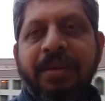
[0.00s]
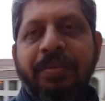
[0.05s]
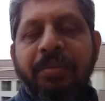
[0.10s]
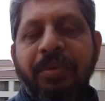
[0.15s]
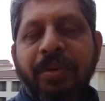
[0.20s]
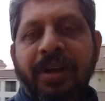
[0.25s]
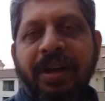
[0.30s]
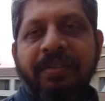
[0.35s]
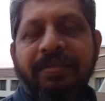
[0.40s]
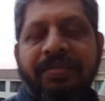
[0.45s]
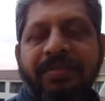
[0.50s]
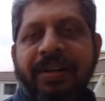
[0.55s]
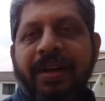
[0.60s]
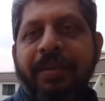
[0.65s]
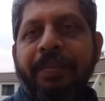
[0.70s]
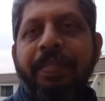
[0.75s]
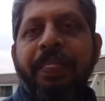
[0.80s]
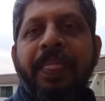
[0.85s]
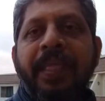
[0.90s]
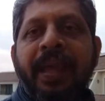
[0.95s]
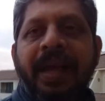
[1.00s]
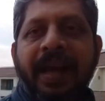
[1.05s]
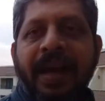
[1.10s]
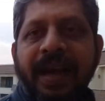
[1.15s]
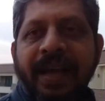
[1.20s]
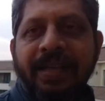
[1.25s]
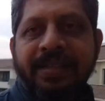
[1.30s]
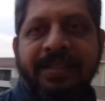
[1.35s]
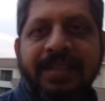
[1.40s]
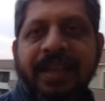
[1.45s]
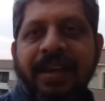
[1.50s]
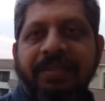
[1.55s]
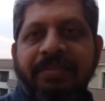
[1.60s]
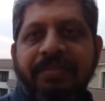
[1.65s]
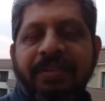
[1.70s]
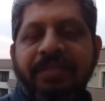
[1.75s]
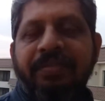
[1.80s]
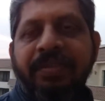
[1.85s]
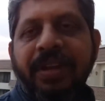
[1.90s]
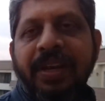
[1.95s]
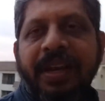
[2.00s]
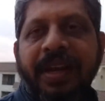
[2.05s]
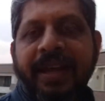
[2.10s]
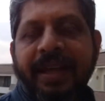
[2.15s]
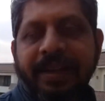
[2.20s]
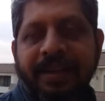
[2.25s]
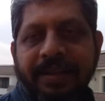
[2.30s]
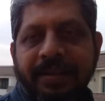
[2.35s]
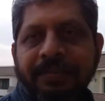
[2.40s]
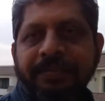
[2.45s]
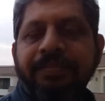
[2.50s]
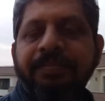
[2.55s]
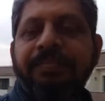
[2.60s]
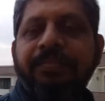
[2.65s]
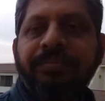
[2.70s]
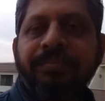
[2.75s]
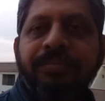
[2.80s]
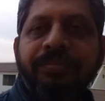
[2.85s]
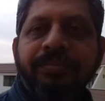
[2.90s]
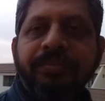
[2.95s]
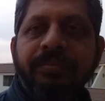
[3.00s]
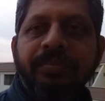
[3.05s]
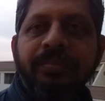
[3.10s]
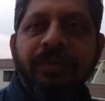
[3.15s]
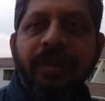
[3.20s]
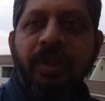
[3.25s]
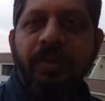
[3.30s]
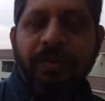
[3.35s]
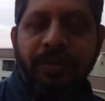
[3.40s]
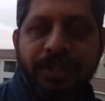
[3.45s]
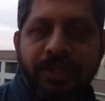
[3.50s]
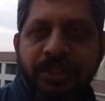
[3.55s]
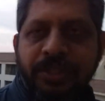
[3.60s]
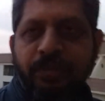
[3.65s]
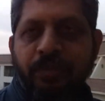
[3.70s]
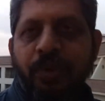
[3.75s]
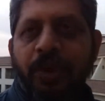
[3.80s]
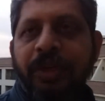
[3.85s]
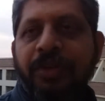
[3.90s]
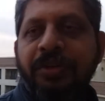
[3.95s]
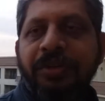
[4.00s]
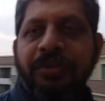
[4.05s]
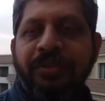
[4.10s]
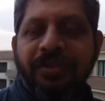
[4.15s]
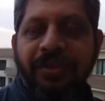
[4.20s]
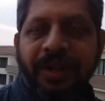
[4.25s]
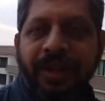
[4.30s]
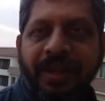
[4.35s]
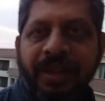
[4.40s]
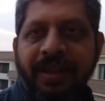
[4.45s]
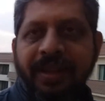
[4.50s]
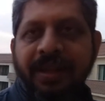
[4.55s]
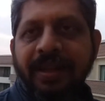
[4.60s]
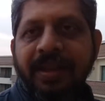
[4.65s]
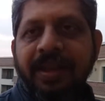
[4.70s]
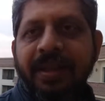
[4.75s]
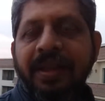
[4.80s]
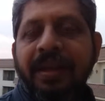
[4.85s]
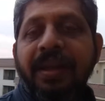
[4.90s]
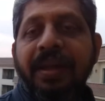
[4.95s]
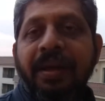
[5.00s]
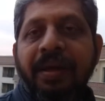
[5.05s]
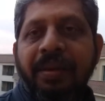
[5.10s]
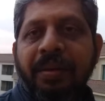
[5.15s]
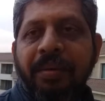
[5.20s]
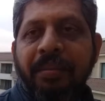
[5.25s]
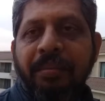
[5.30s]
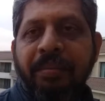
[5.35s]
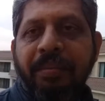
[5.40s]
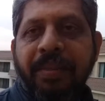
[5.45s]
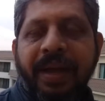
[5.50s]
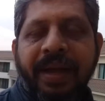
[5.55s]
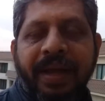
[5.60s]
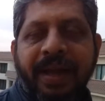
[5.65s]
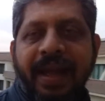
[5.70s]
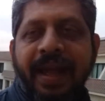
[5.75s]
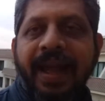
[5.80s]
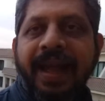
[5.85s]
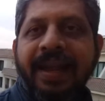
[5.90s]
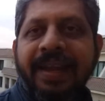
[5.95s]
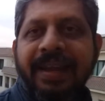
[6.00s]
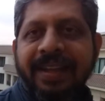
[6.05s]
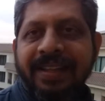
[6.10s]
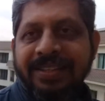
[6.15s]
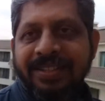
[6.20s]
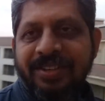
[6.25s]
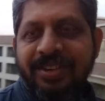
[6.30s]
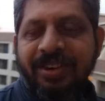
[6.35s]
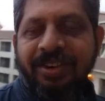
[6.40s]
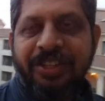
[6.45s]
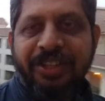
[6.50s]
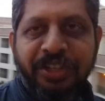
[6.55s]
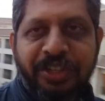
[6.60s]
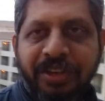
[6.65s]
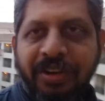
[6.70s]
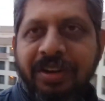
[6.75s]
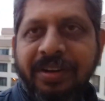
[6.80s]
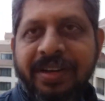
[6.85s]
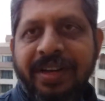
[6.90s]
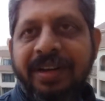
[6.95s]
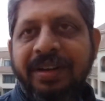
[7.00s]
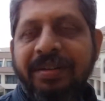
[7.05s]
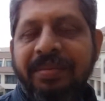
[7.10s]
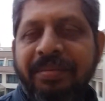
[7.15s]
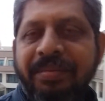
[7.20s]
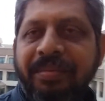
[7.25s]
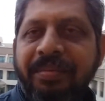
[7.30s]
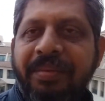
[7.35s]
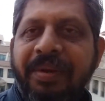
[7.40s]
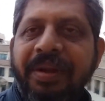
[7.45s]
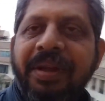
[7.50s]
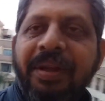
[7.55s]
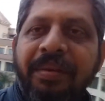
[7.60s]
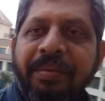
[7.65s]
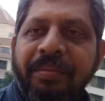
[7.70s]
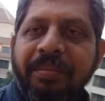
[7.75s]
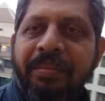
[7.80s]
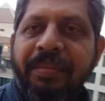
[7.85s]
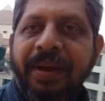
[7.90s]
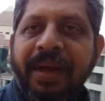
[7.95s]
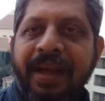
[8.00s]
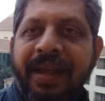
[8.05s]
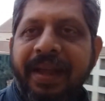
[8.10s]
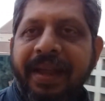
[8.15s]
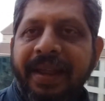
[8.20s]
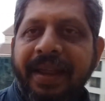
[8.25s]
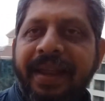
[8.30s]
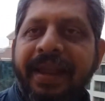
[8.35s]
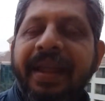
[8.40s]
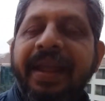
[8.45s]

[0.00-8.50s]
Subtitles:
the book of Isaiah 59, verses 1 to 3. My hand is not shortened, my